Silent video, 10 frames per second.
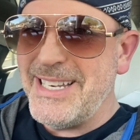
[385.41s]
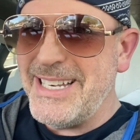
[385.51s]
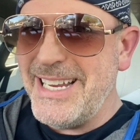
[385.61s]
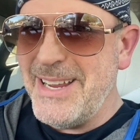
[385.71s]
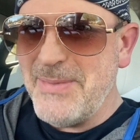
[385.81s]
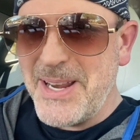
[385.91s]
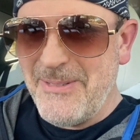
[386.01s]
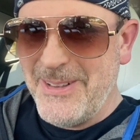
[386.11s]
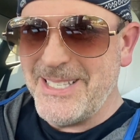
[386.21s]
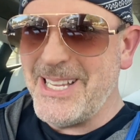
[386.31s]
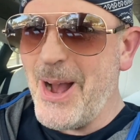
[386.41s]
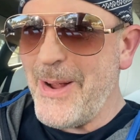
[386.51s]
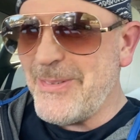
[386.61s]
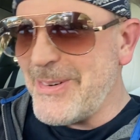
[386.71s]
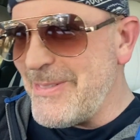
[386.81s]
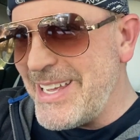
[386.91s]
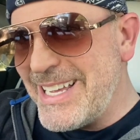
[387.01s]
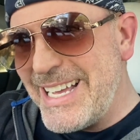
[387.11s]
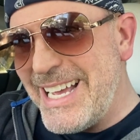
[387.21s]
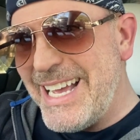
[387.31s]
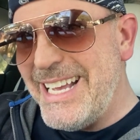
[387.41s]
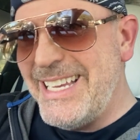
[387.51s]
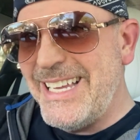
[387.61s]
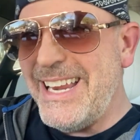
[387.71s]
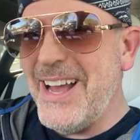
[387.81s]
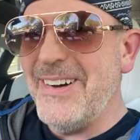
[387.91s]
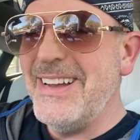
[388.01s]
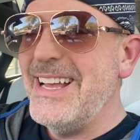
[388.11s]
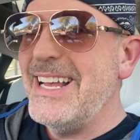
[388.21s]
need anybody to feel sorry for me, you know?